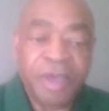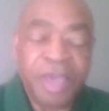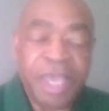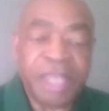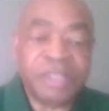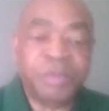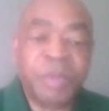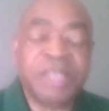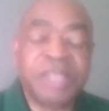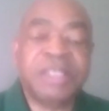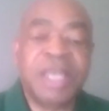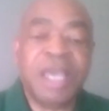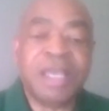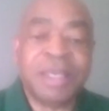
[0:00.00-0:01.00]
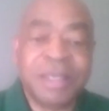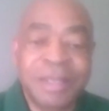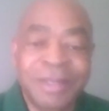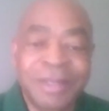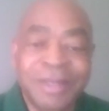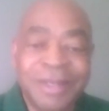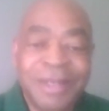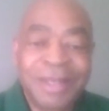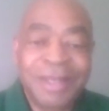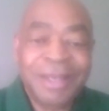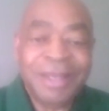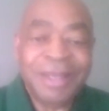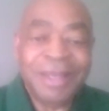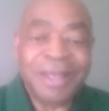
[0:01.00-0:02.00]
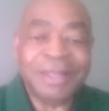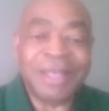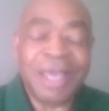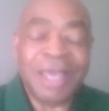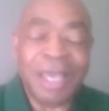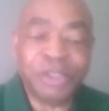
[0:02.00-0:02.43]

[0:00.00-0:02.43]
as best I could as a high